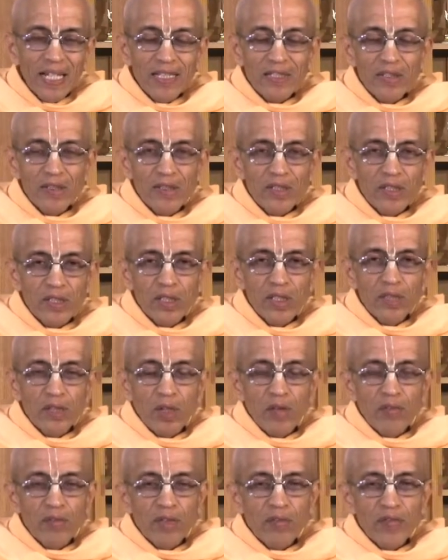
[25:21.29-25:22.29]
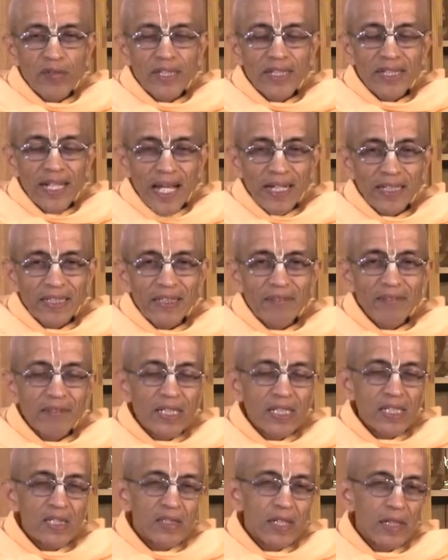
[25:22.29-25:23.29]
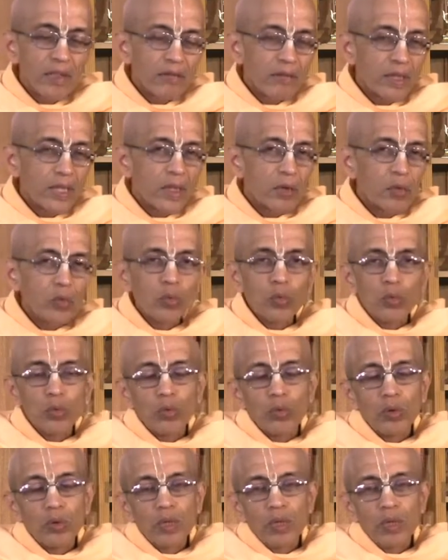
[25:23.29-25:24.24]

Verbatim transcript: as a result of different activities that we do.